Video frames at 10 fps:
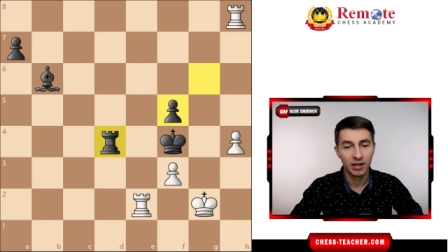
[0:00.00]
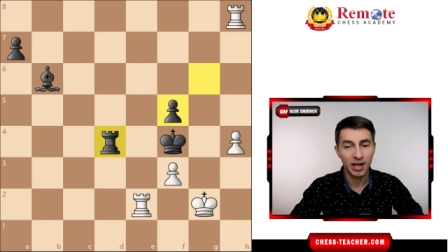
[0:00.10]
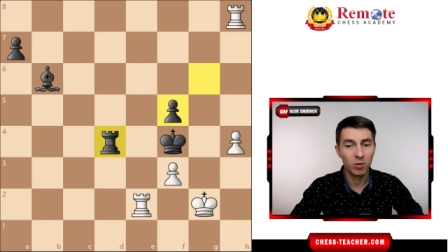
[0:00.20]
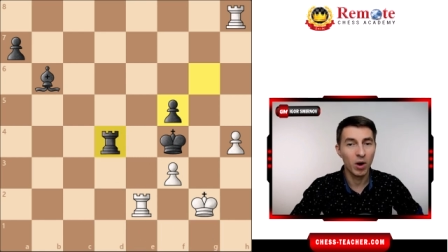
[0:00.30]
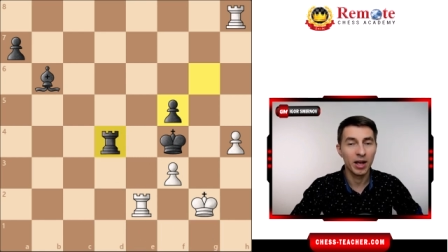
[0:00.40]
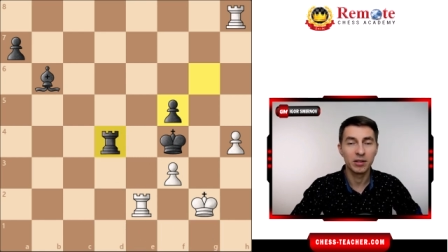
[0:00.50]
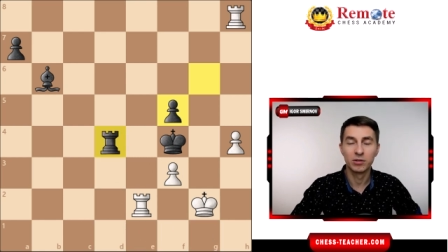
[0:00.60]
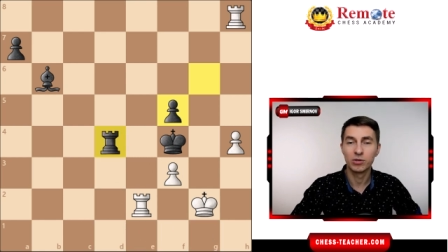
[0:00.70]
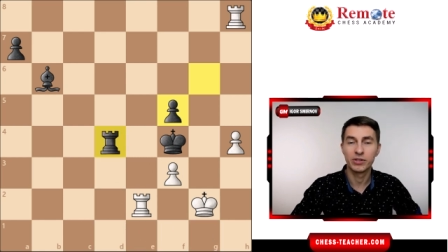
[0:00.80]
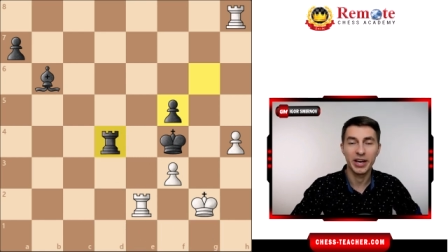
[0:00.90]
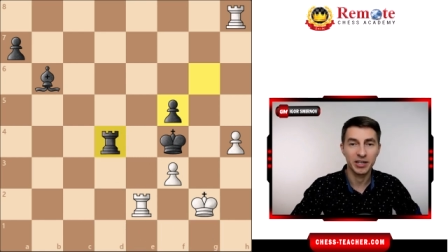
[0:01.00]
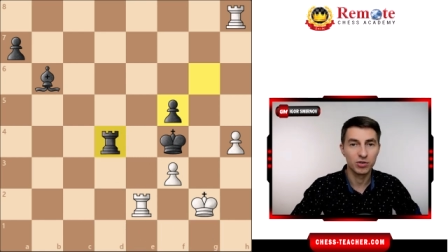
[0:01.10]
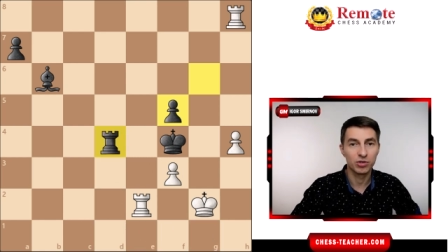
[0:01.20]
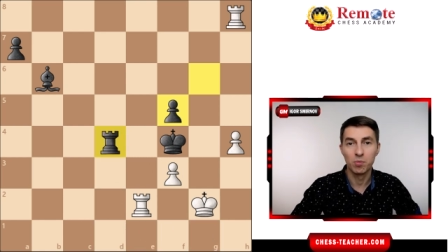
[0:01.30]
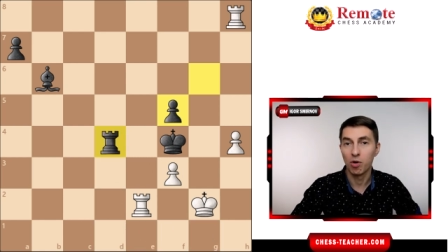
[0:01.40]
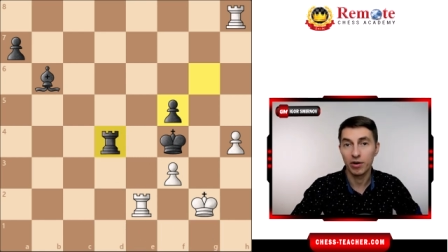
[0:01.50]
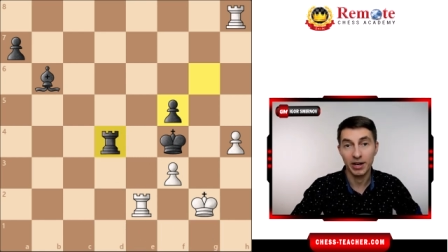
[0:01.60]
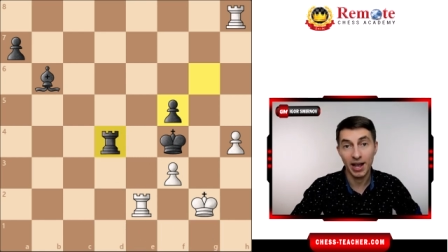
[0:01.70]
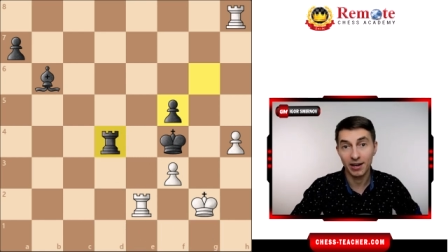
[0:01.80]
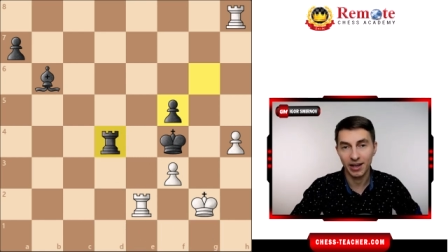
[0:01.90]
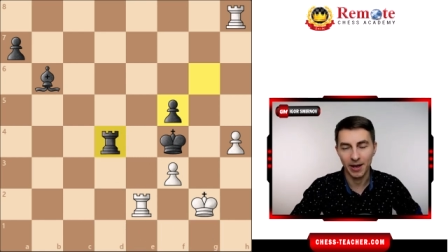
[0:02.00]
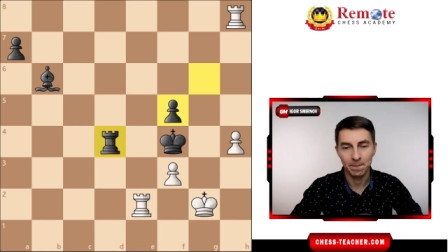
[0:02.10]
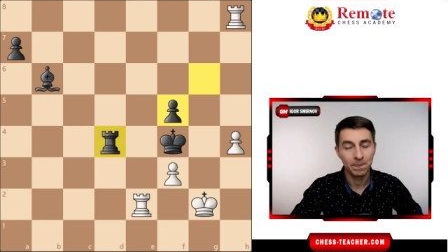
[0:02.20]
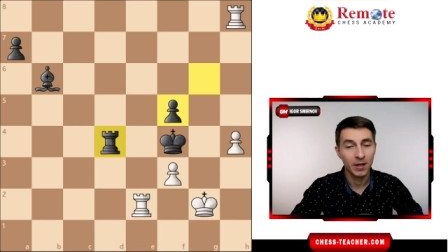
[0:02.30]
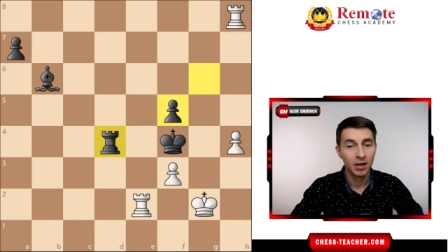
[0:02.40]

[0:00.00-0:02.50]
Anyway, looks like just a boring endgame.